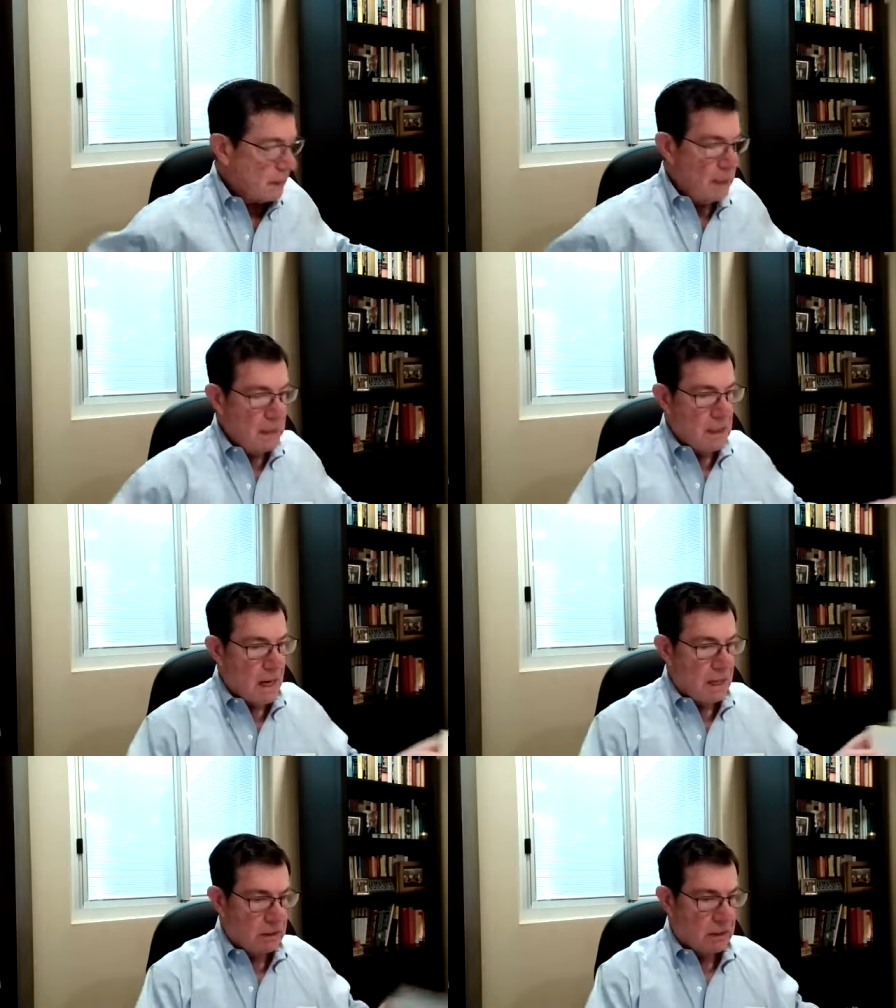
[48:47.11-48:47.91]
in
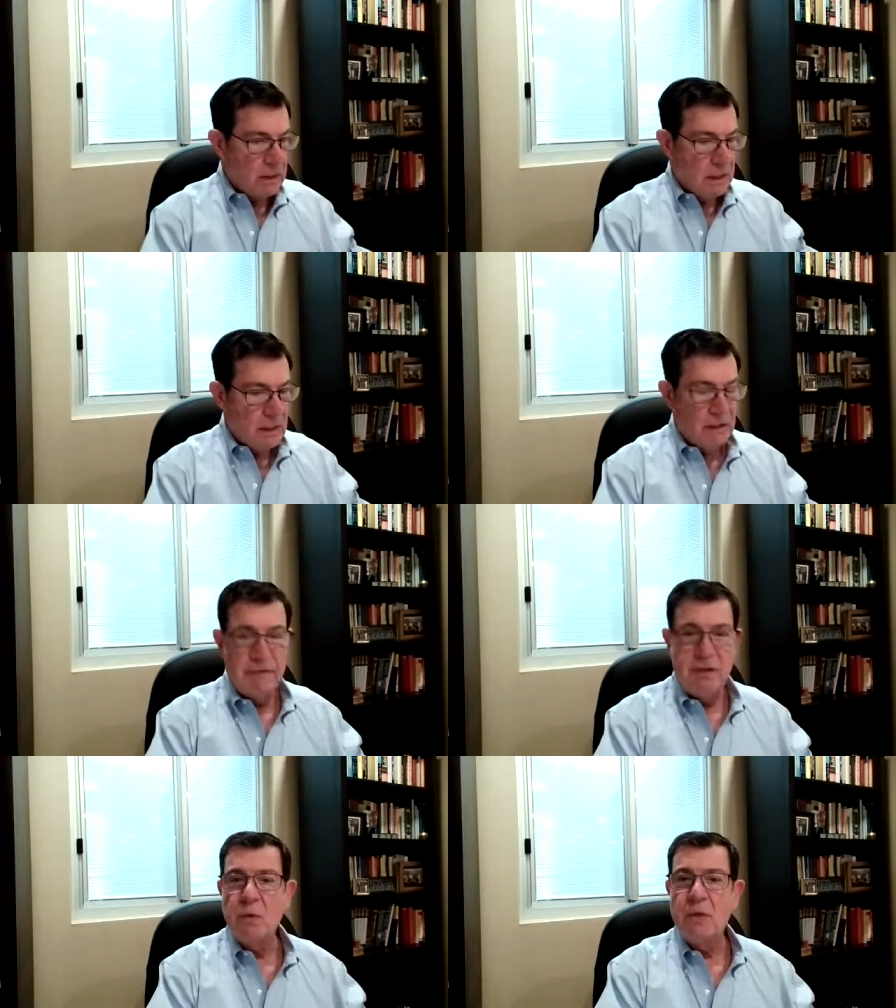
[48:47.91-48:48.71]
honor of
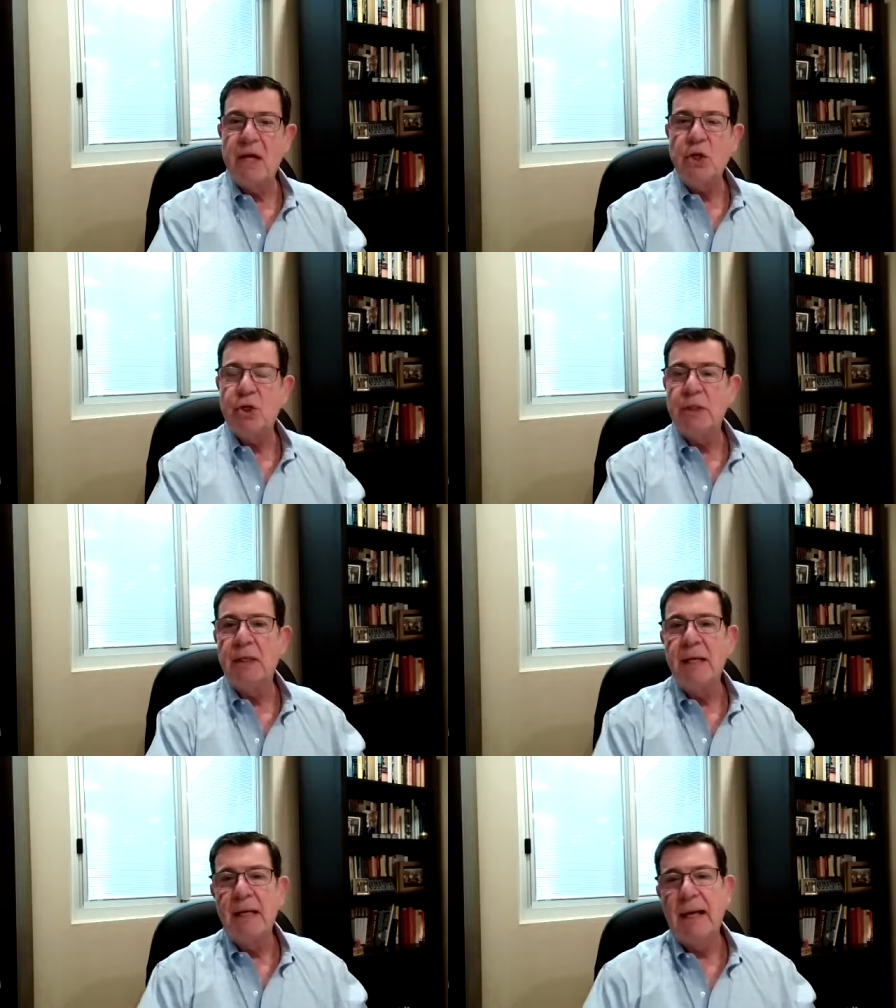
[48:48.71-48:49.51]
the occasion,
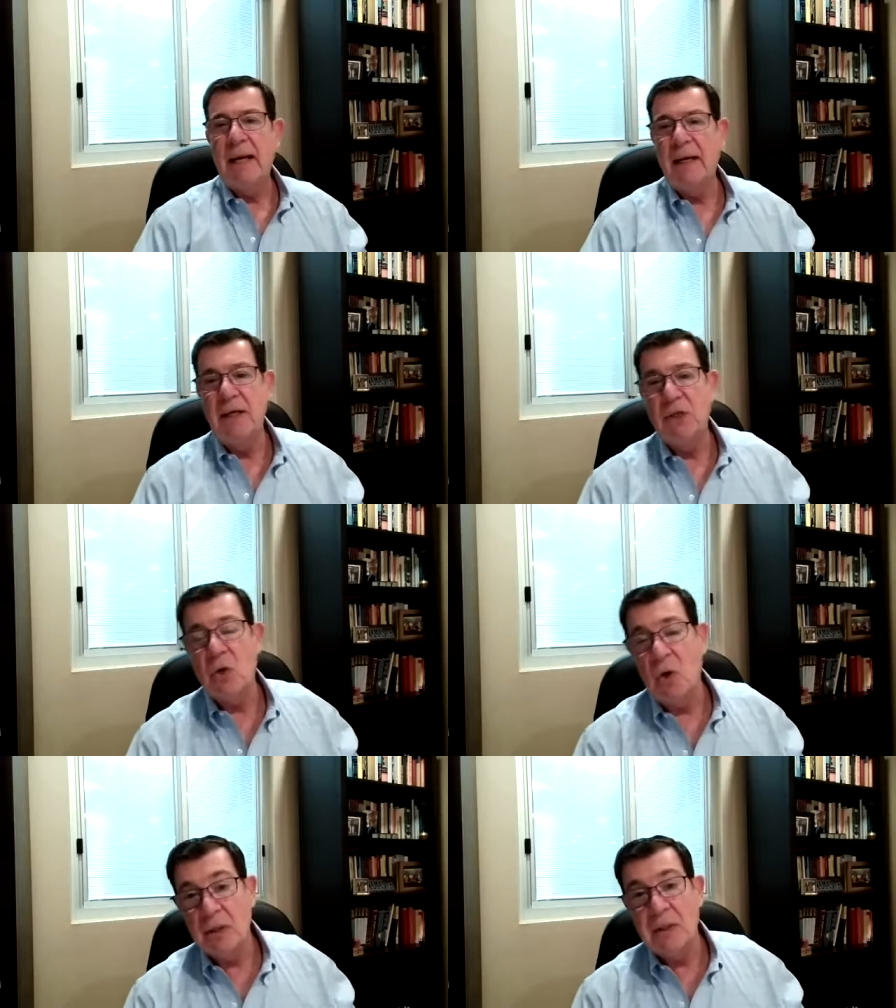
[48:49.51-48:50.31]
and it is
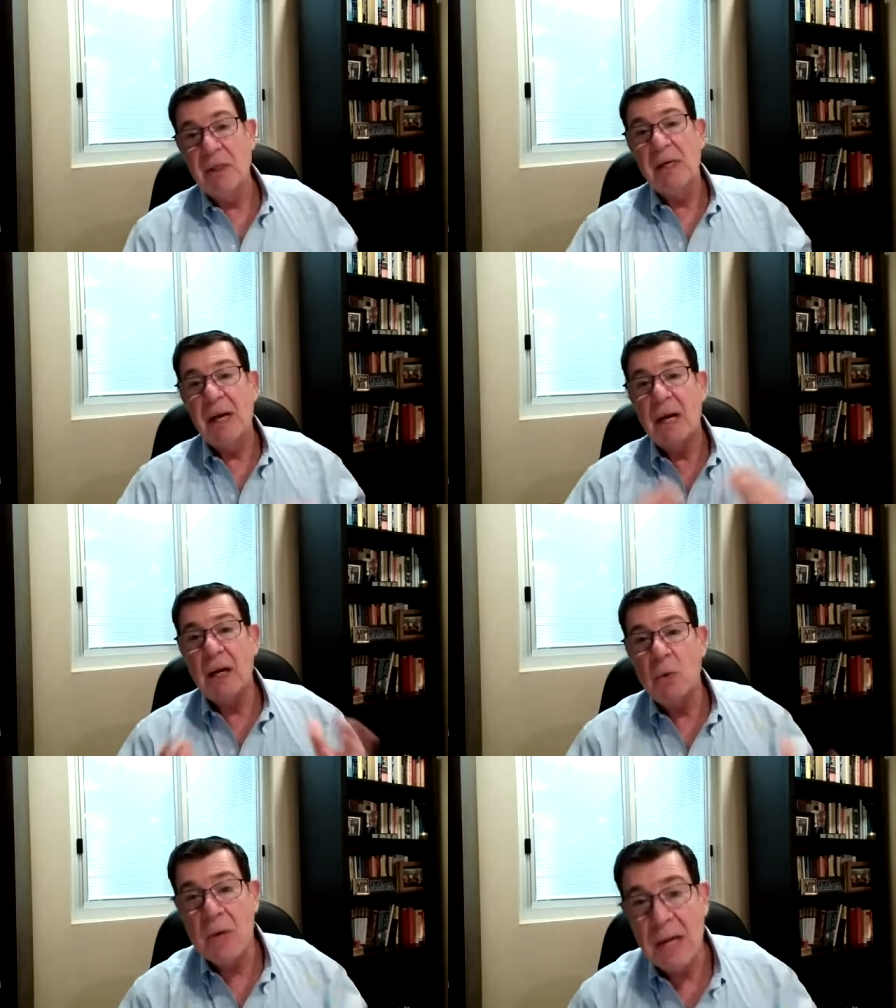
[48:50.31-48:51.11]
called
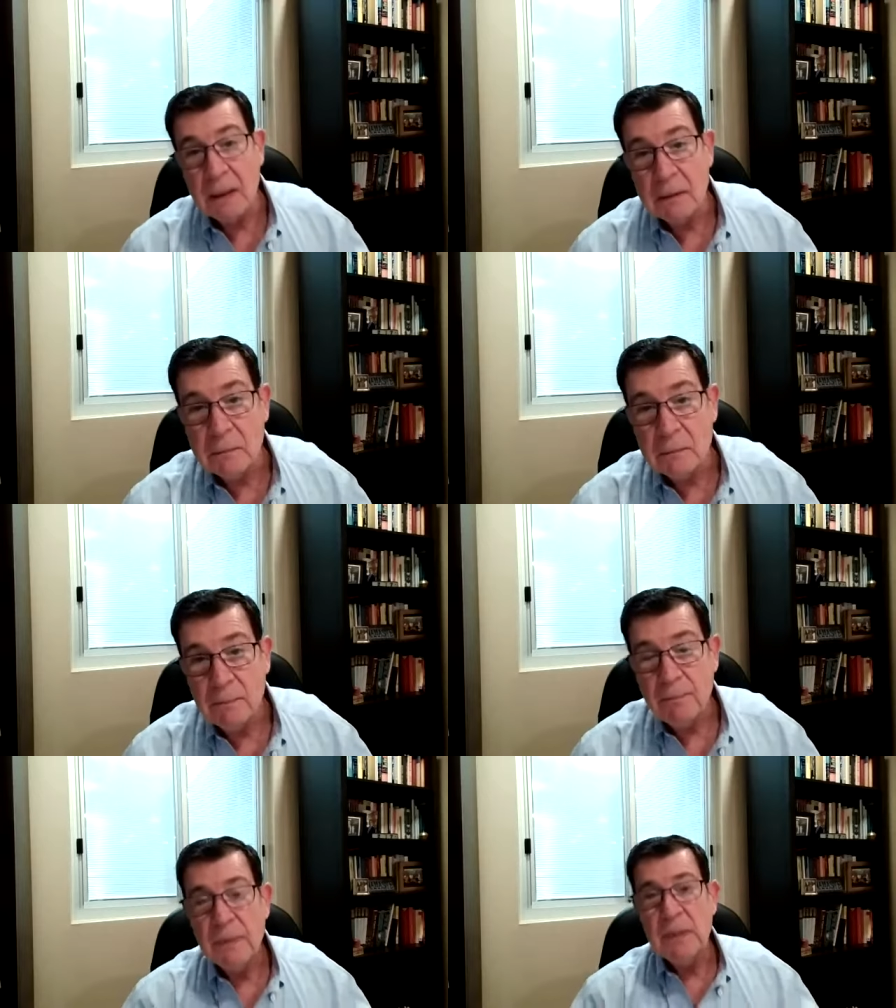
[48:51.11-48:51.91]
Hanukkah,
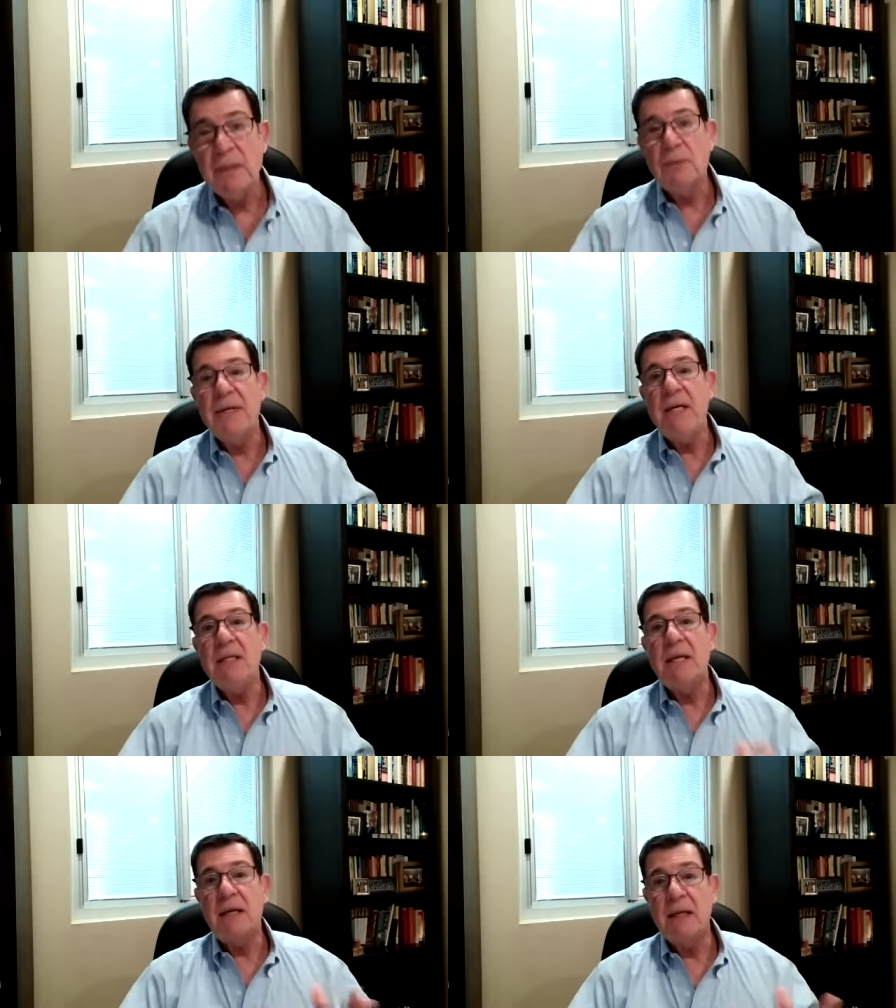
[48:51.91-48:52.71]
the
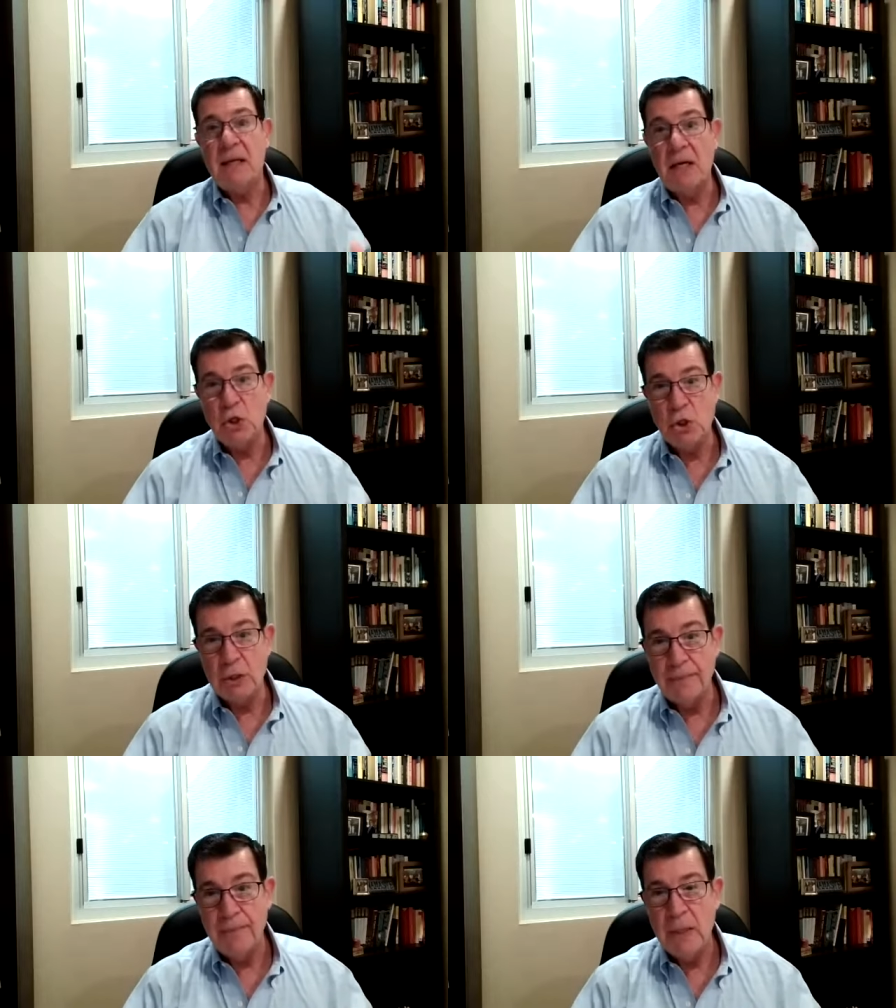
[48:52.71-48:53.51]
rededication.